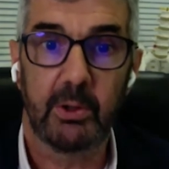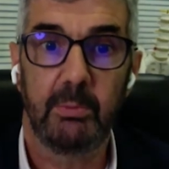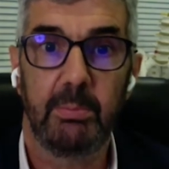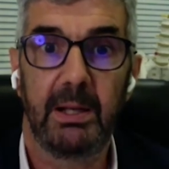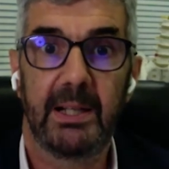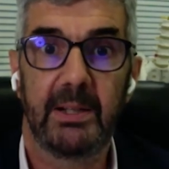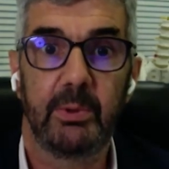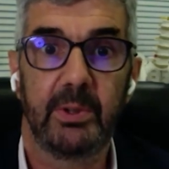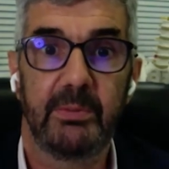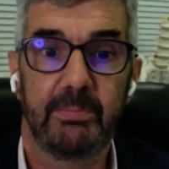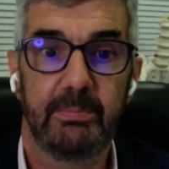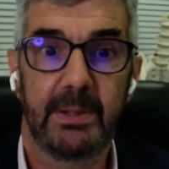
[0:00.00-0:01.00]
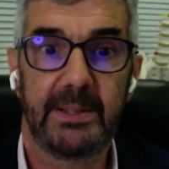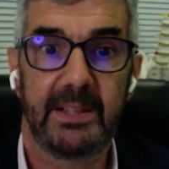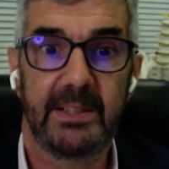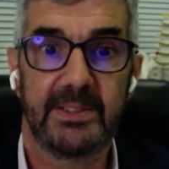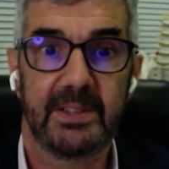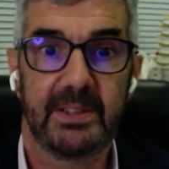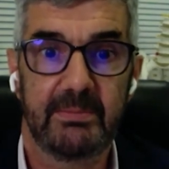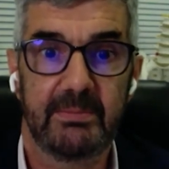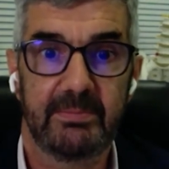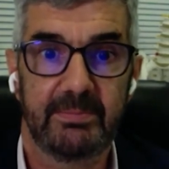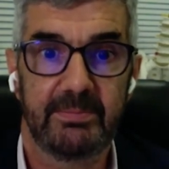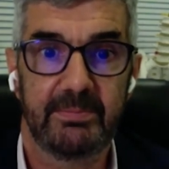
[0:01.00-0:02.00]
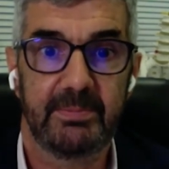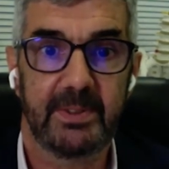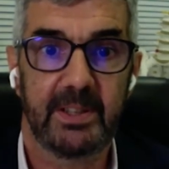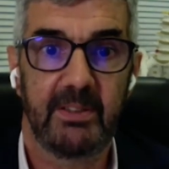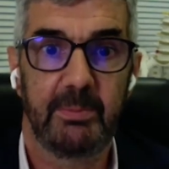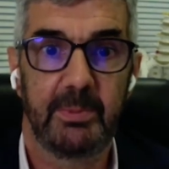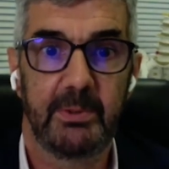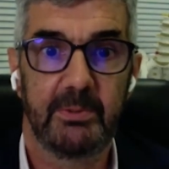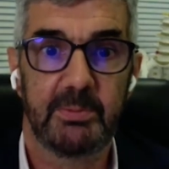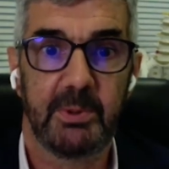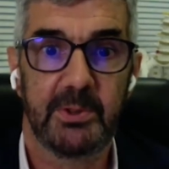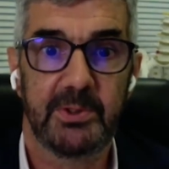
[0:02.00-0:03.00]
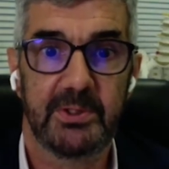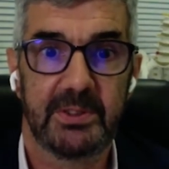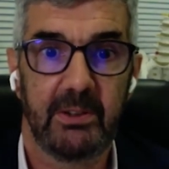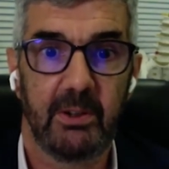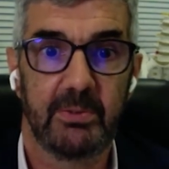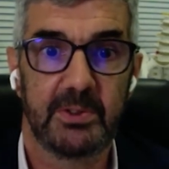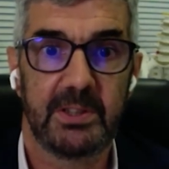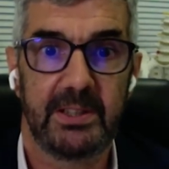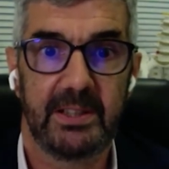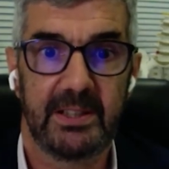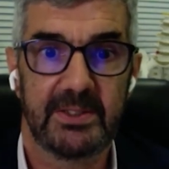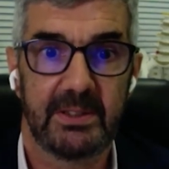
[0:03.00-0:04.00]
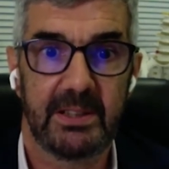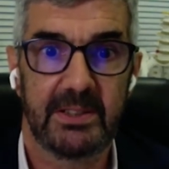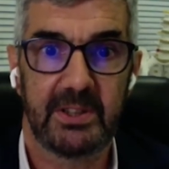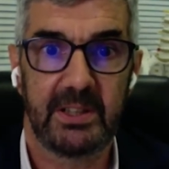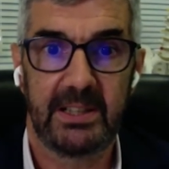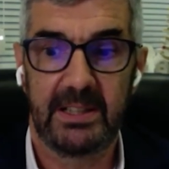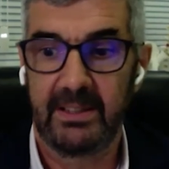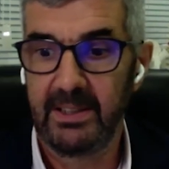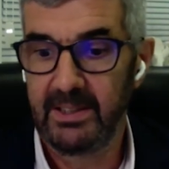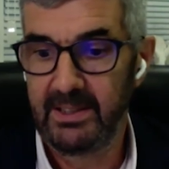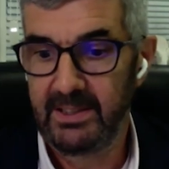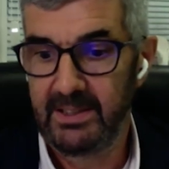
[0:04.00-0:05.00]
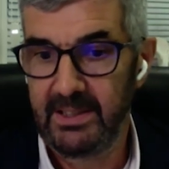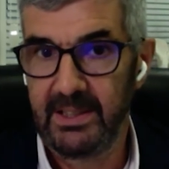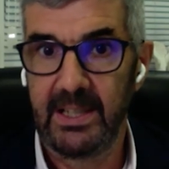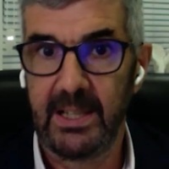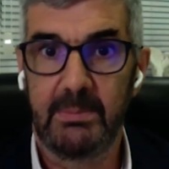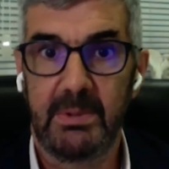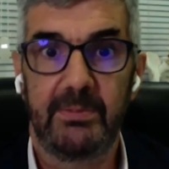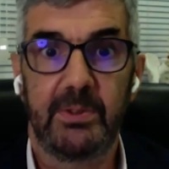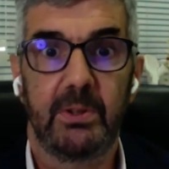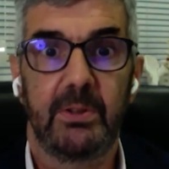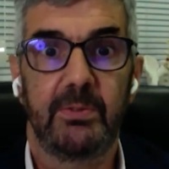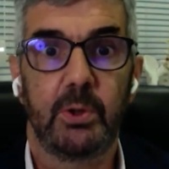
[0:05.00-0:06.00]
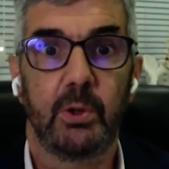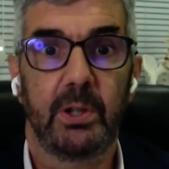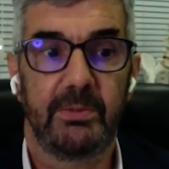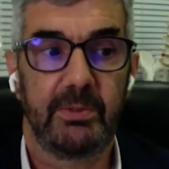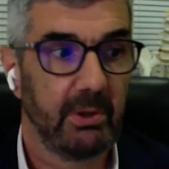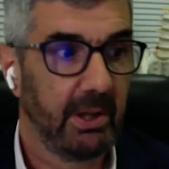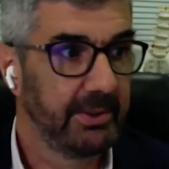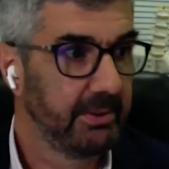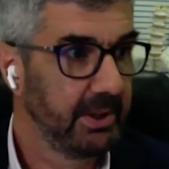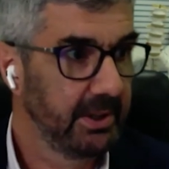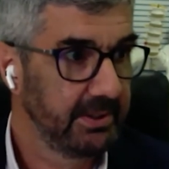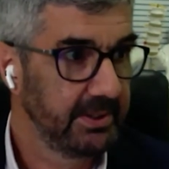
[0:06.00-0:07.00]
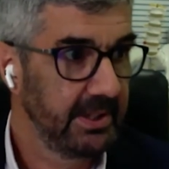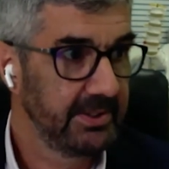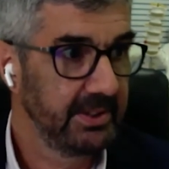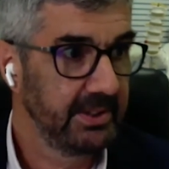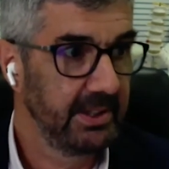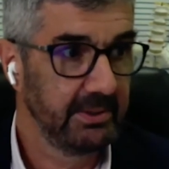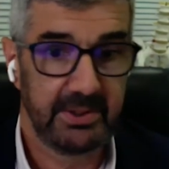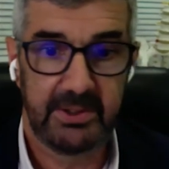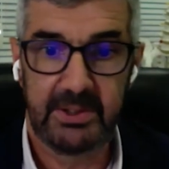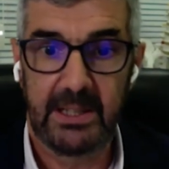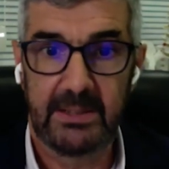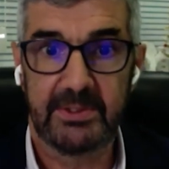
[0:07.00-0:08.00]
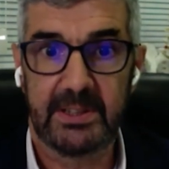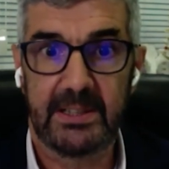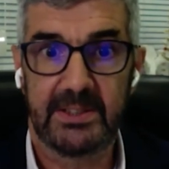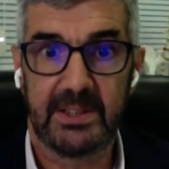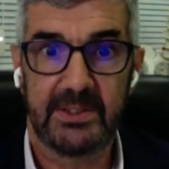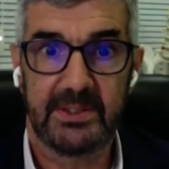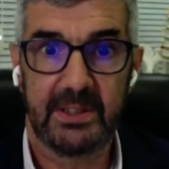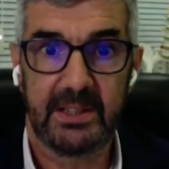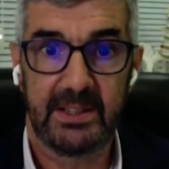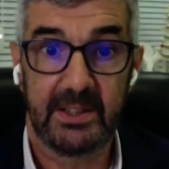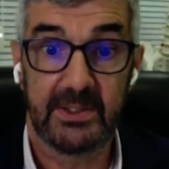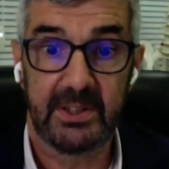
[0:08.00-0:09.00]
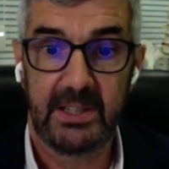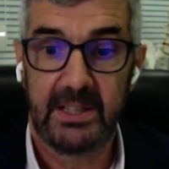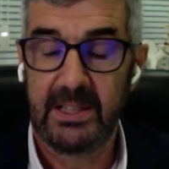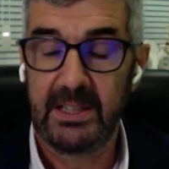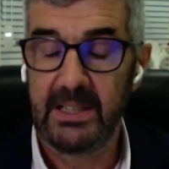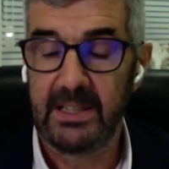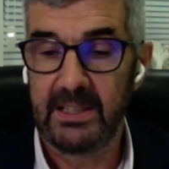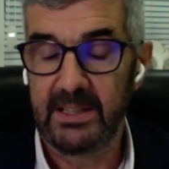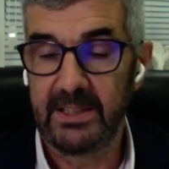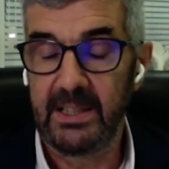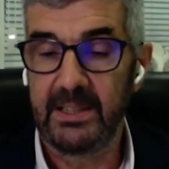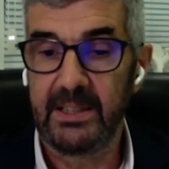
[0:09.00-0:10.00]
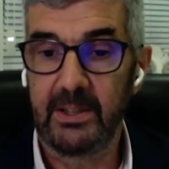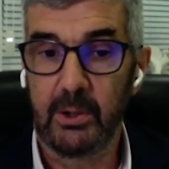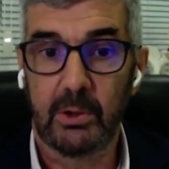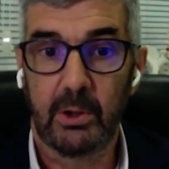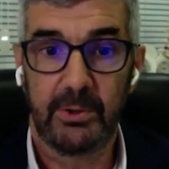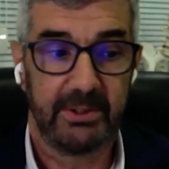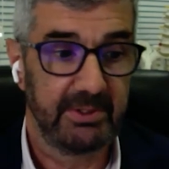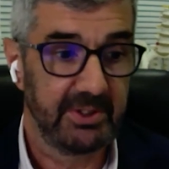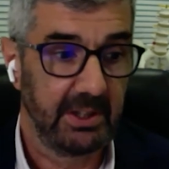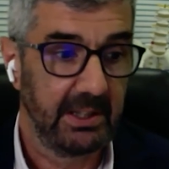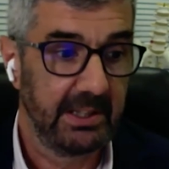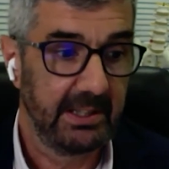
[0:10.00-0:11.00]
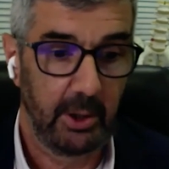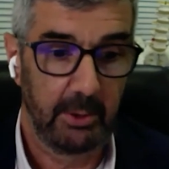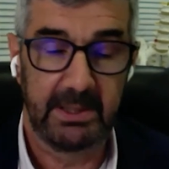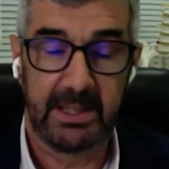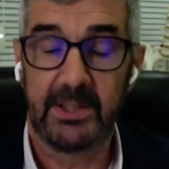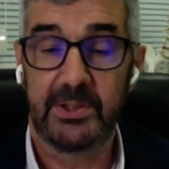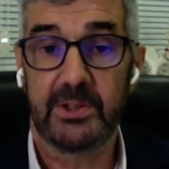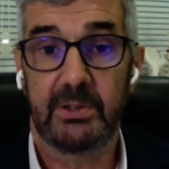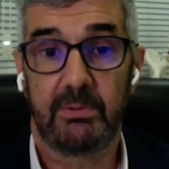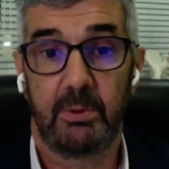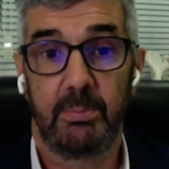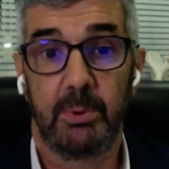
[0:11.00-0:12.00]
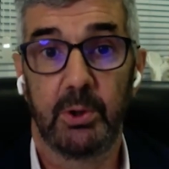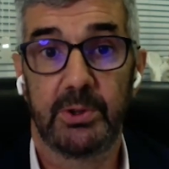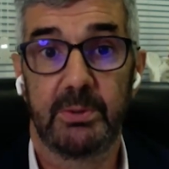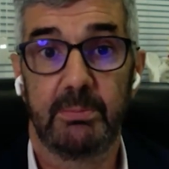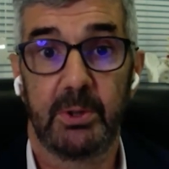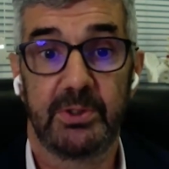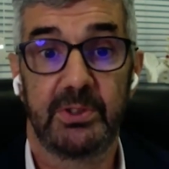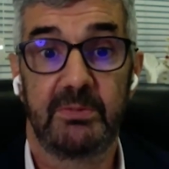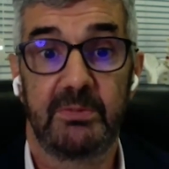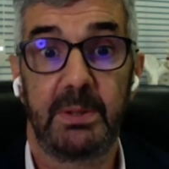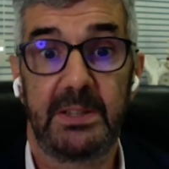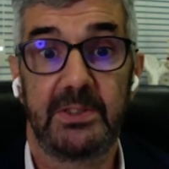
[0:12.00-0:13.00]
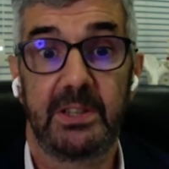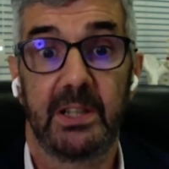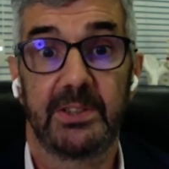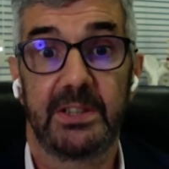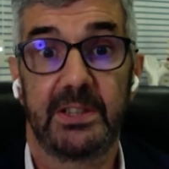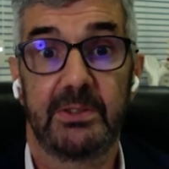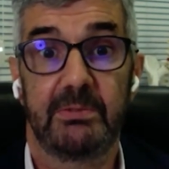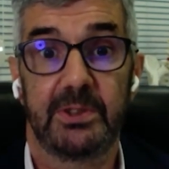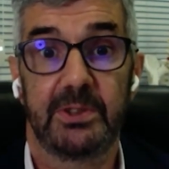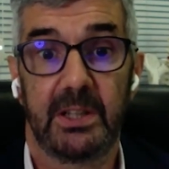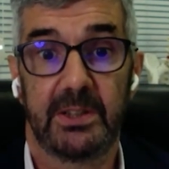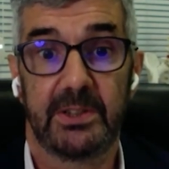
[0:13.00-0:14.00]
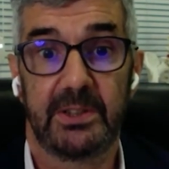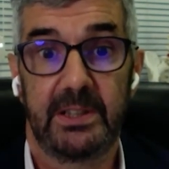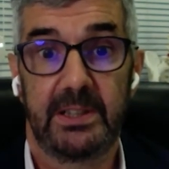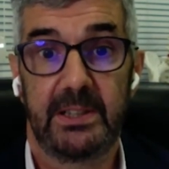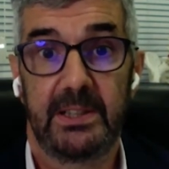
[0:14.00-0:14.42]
not comply with mandated government responses. Now, obviously, that's clear. If you're under a testing notice, you have to get tested, and in Hong Kong there is a legal obligation to report a positive PCR test result.